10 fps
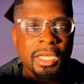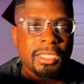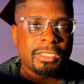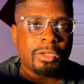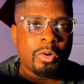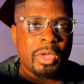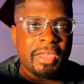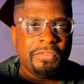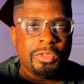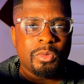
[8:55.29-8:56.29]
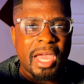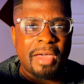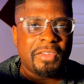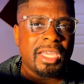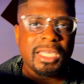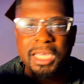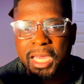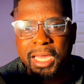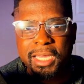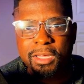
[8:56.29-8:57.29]
So if you have a
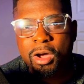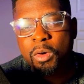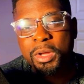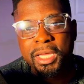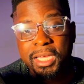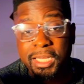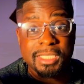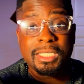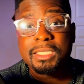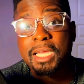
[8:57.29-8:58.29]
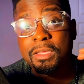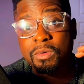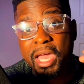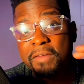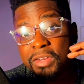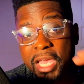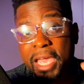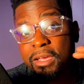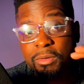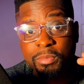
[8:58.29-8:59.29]
kick going, and let's just say you have an
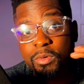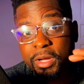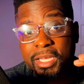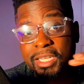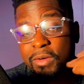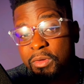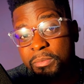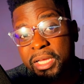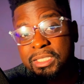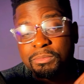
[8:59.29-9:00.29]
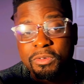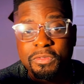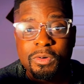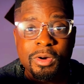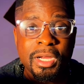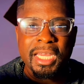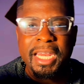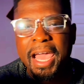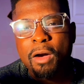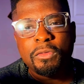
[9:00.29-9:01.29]
anchor point like we mentioned before, and
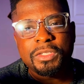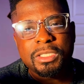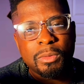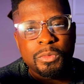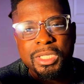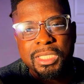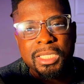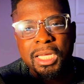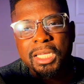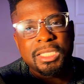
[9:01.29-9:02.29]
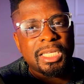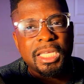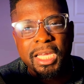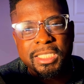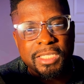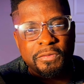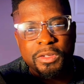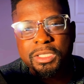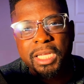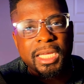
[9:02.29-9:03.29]
now for some reason the kick just
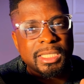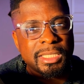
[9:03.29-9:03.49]
feels like it's